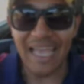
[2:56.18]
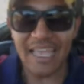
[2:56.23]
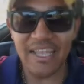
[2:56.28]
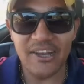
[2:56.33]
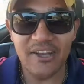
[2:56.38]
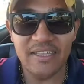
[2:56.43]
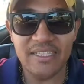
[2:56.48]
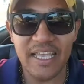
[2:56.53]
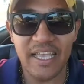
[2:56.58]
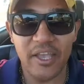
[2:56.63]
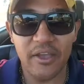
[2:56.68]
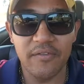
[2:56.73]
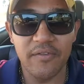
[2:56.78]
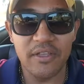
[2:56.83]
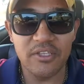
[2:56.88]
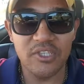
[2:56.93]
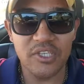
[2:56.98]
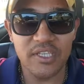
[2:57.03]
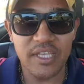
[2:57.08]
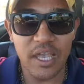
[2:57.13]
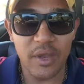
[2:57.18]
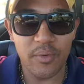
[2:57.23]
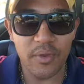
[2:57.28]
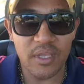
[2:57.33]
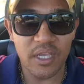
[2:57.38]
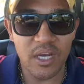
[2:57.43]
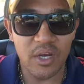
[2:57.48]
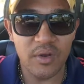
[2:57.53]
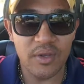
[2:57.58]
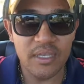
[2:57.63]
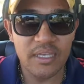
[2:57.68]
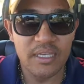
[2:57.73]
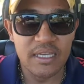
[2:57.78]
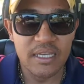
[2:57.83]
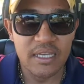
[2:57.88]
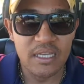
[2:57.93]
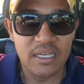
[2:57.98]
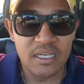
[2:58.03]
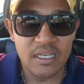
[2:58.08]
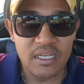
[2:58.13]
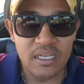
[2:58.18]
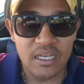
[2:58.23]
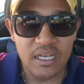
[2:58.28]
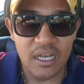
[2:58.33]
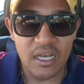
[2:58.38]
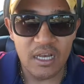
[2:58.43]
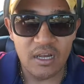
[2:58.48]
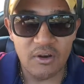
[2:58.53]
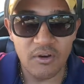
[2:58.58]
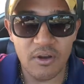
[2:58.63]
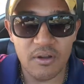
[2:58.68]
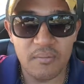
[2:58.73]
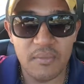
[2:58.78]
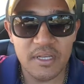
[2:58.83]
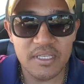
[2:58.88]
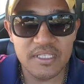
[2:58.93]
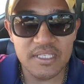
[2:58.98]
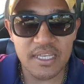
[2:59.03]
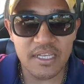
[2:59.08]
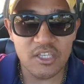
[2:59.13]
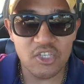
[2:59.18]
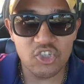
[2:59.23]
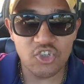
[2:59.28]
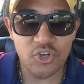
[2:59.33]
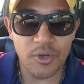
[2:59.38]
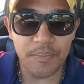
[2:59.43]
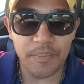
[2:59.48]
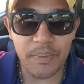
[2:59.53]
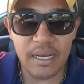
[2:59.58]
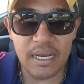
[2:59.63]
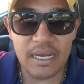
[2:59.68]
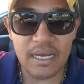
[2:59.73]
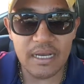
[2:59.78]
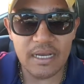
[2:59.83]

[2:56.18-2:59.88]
Hey guys, AO Adventures, how are we going? All right, my second trip